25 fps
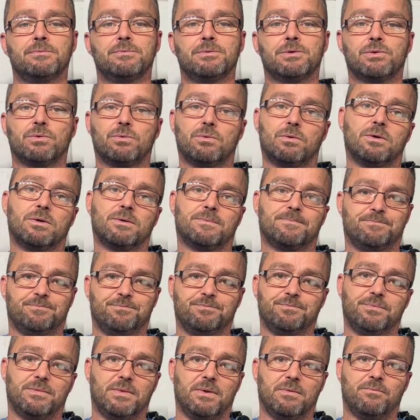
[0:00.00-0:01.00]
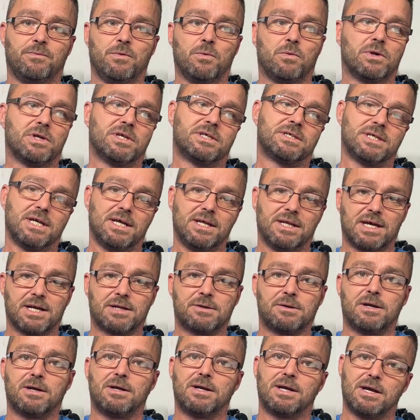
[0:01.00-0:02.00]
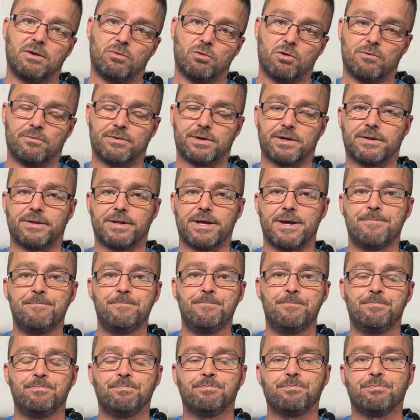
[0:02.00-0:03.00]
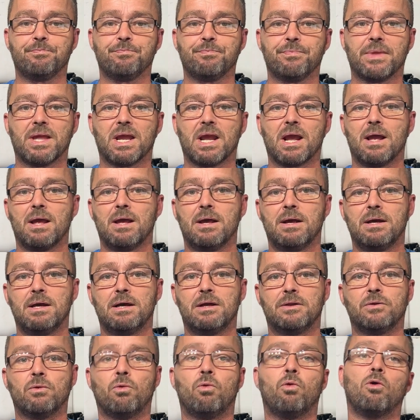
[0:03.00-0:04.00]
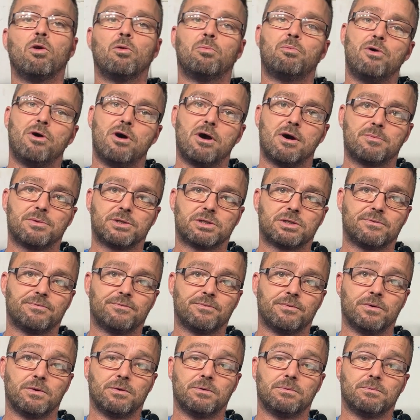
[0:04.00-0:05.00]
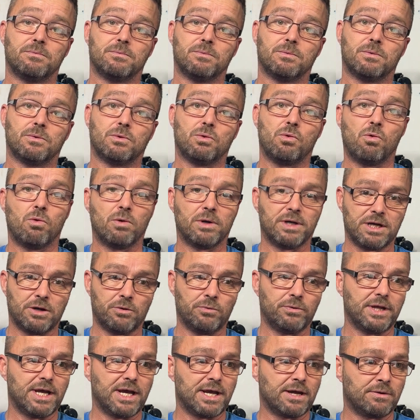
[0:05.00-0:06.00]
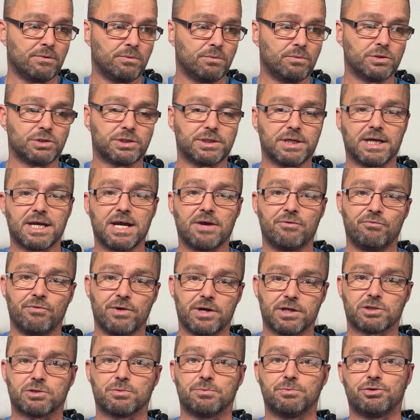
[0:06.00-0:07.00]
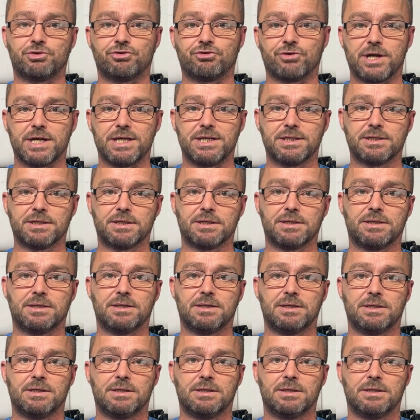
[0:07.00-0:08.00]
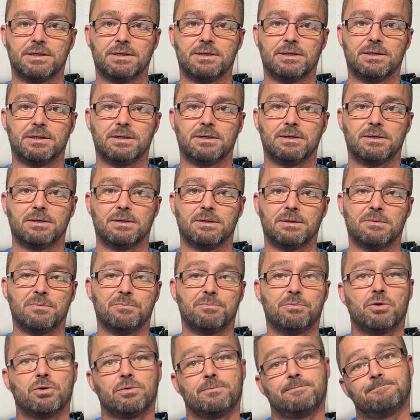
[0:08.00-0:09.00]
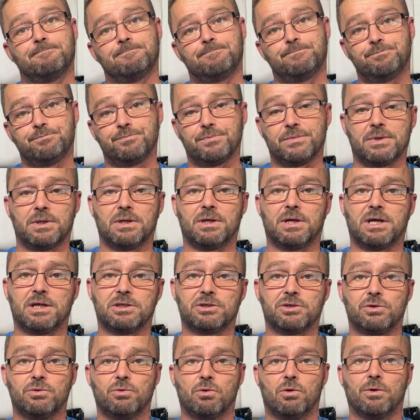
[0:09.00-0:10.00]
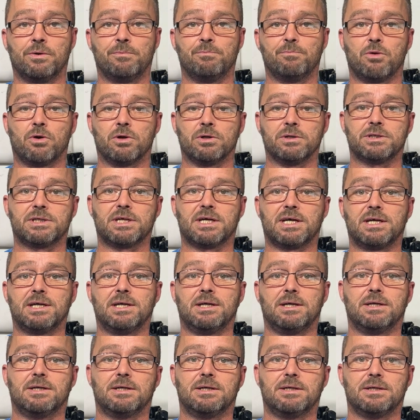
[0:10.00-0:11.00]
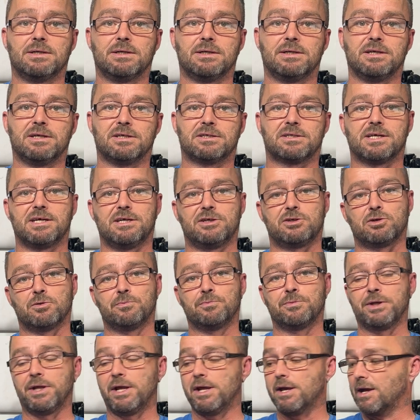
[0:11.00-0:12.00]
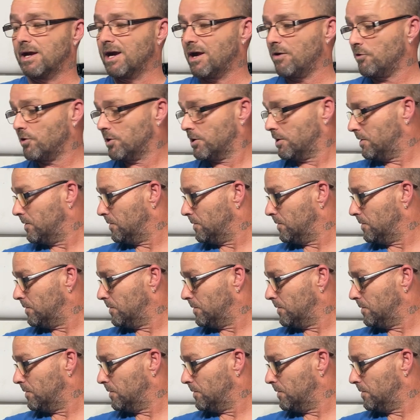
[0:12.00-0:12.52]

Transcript: So if you want to say that, head over to them. The whole purpose of going down there was to get rid of some trees. But as you know, in bonsai, you say something, you get it.